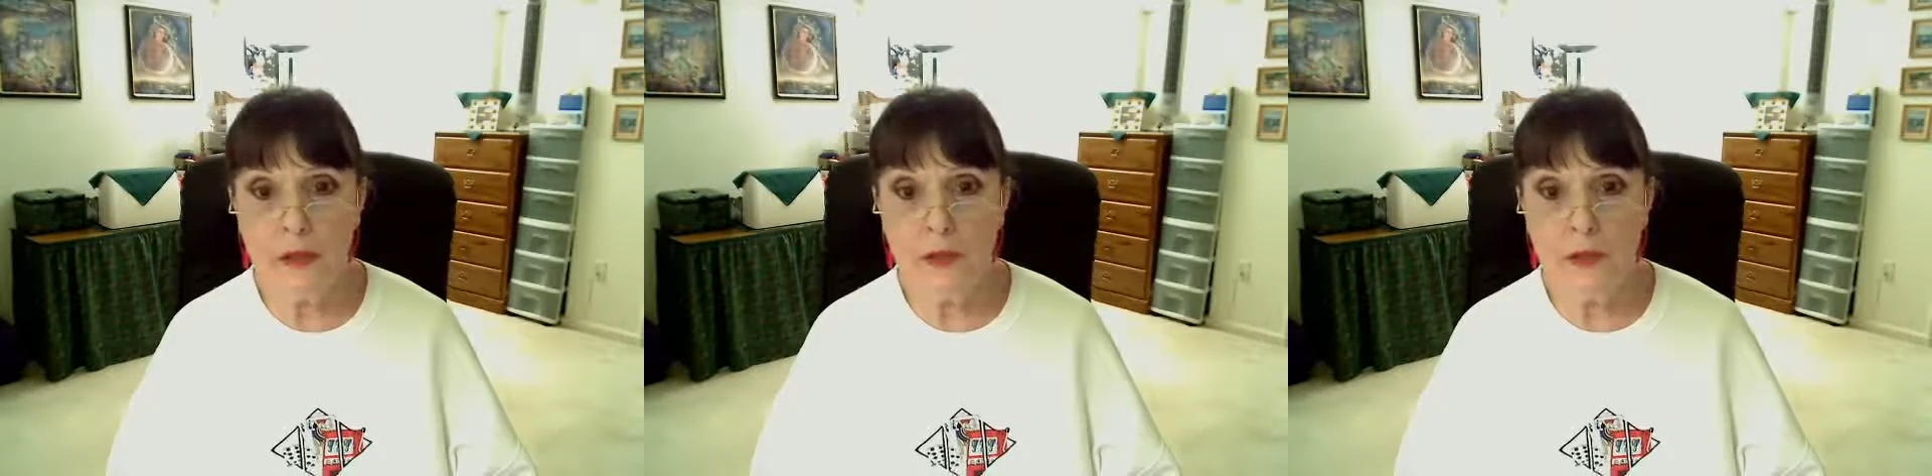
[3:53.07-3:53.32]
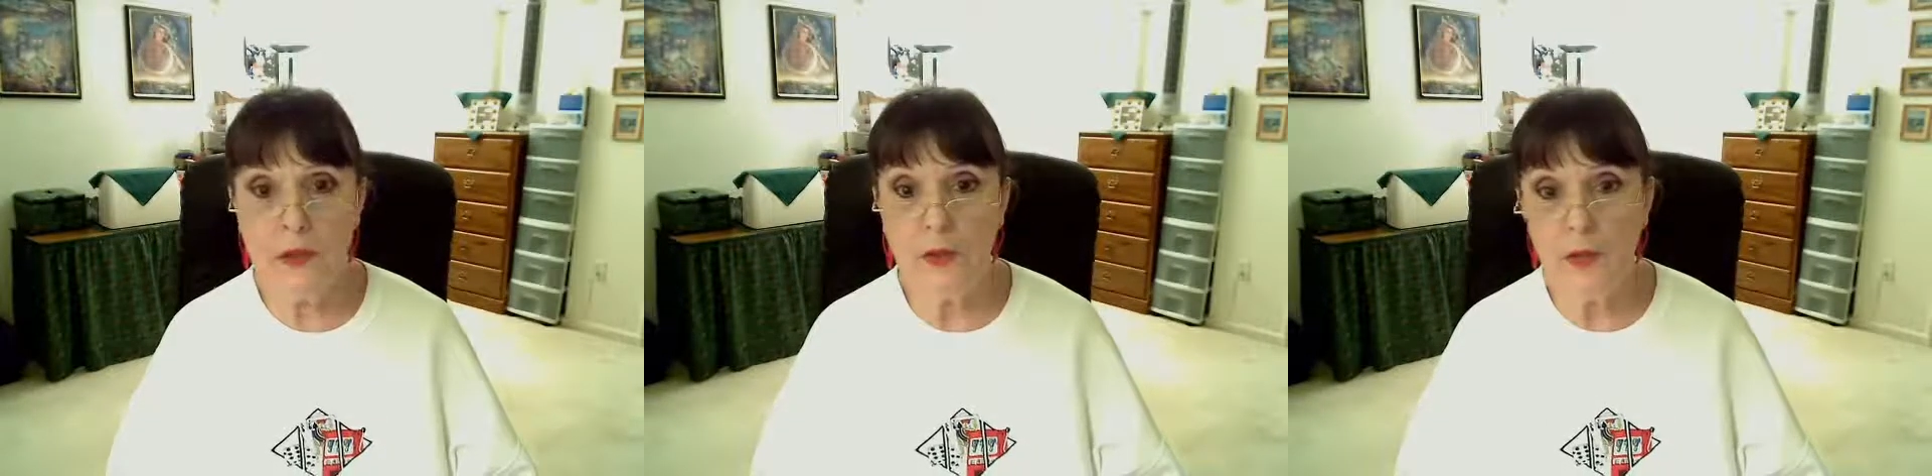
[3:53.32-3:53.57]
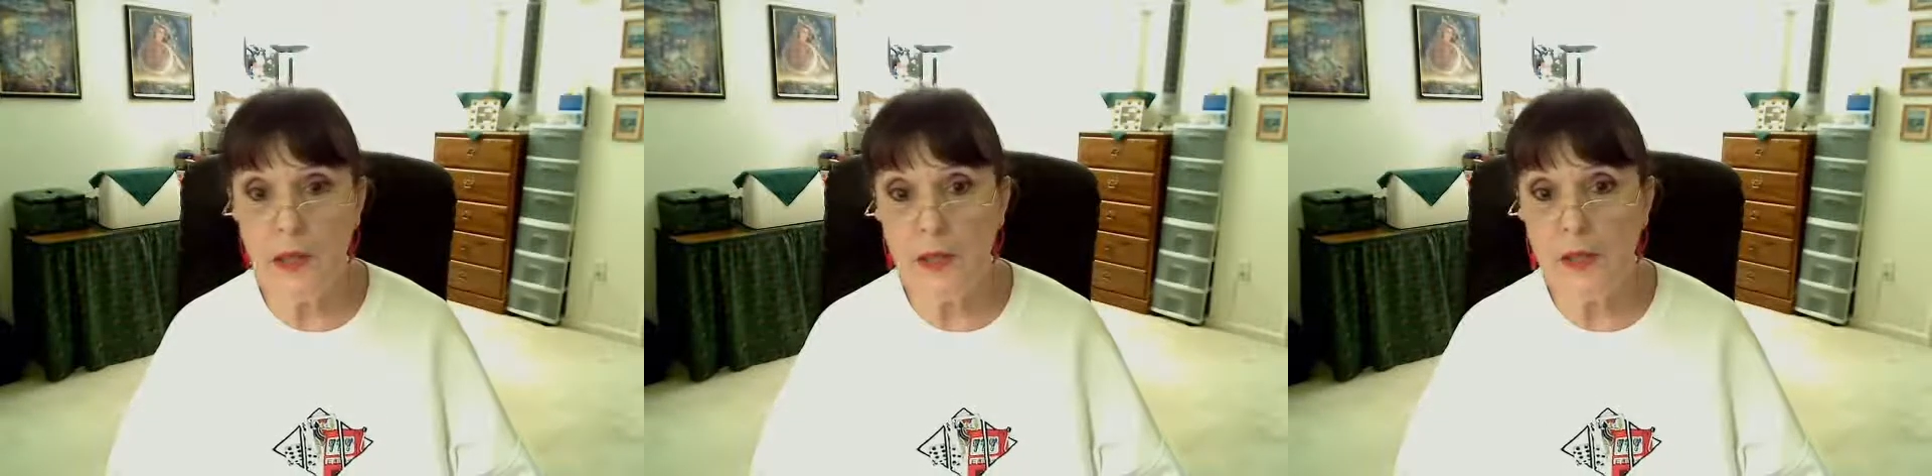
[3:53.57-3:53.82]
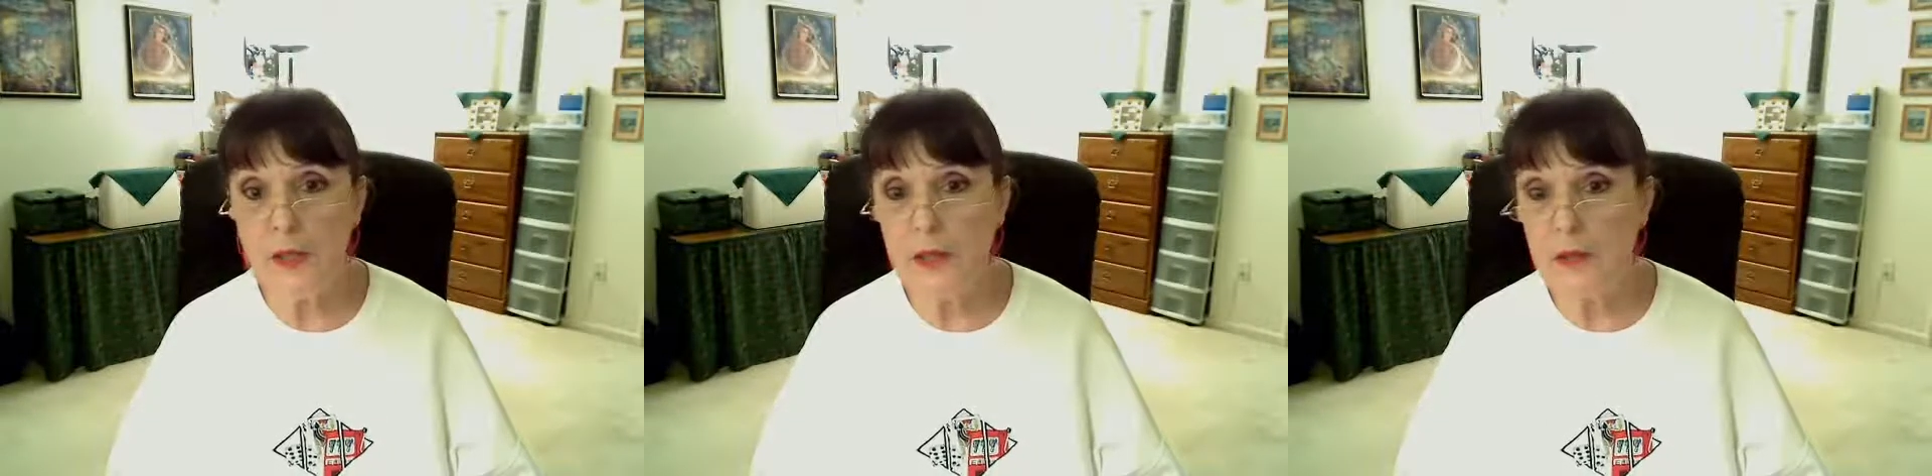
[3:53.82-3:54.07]
You know, you
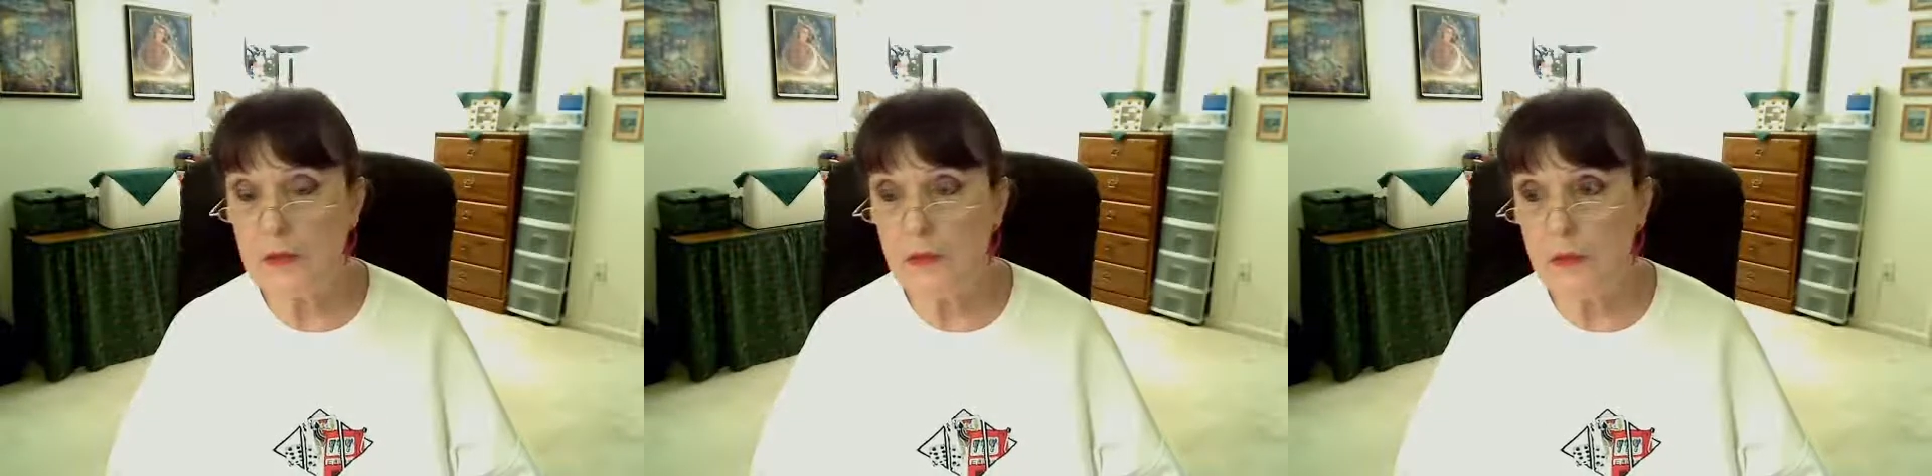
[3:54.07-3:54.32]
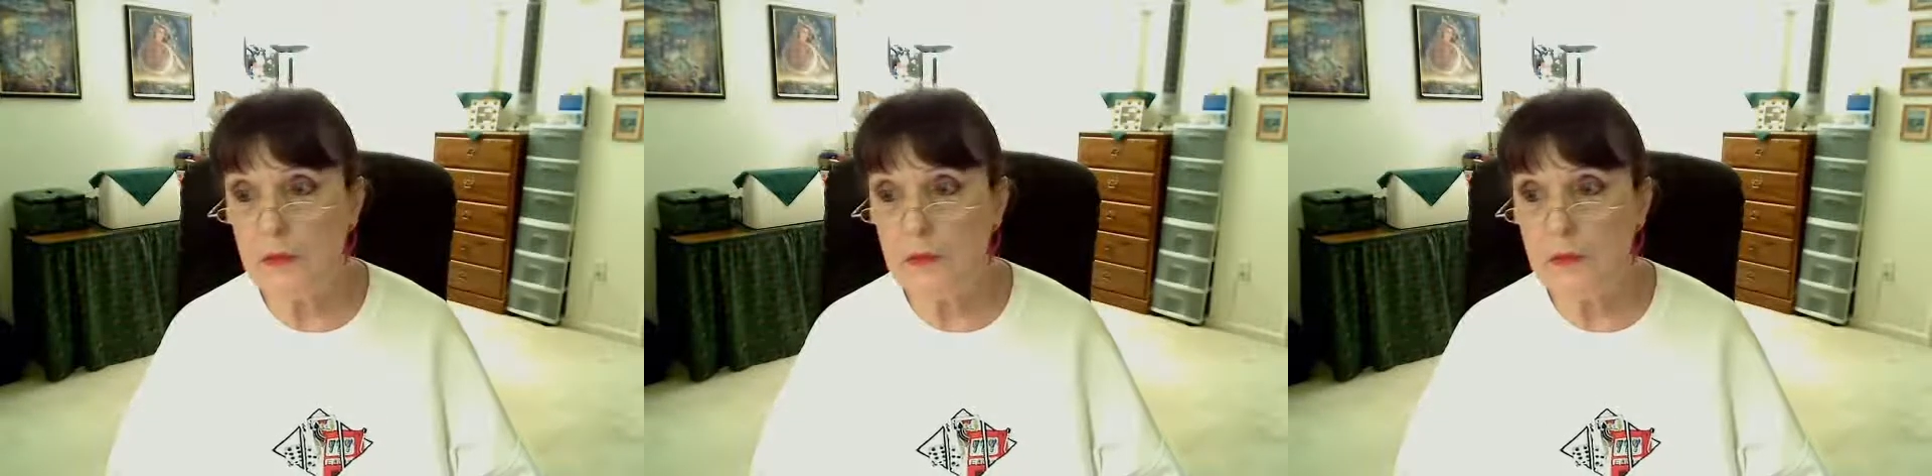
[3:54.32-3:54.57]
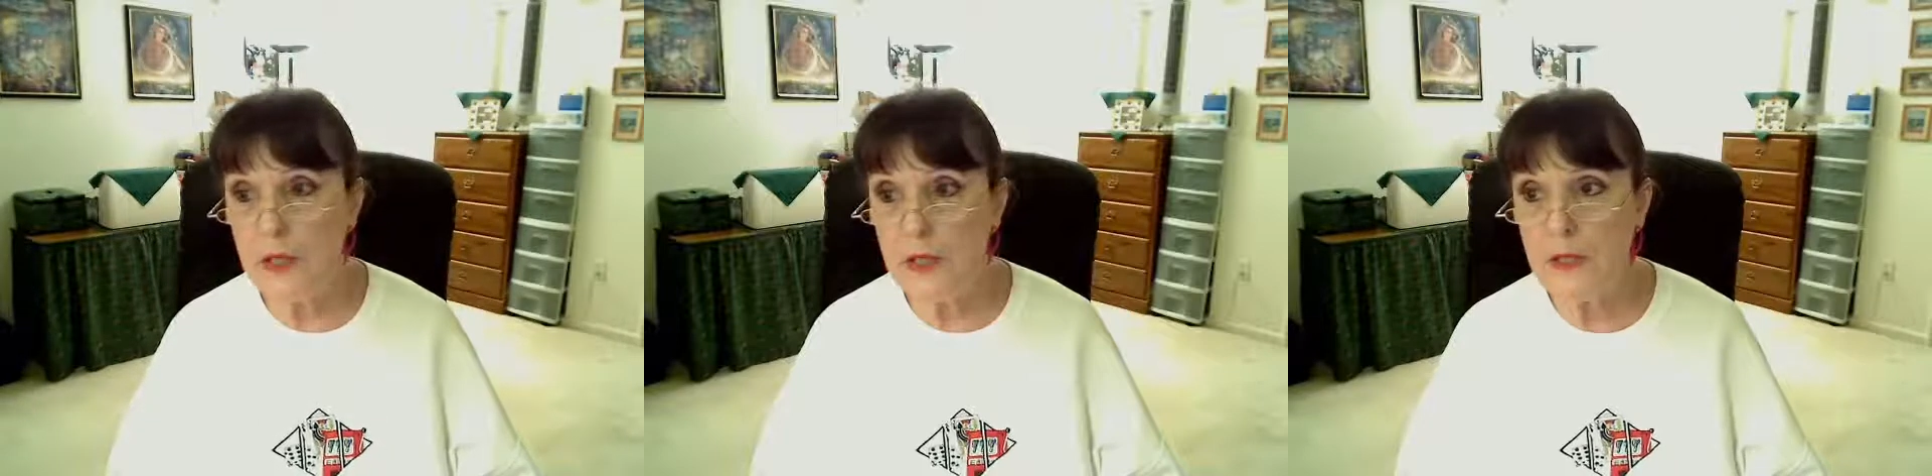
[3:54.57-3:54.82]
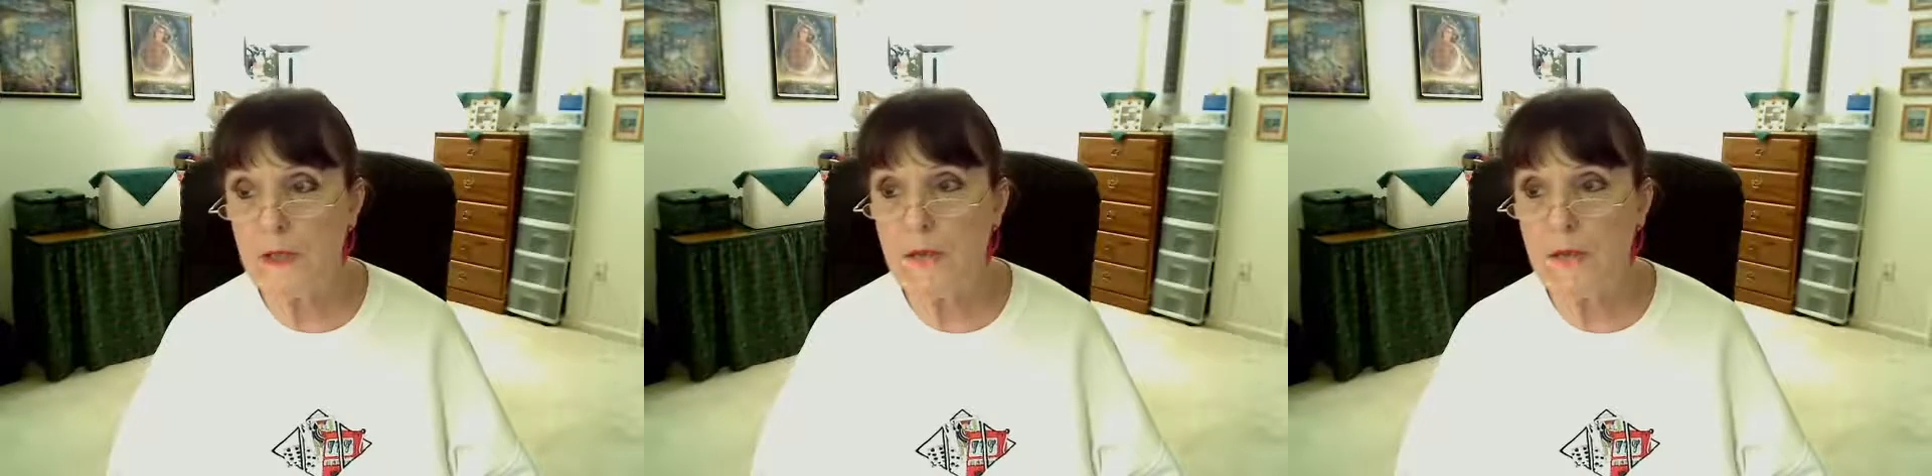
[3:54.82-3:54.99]
had means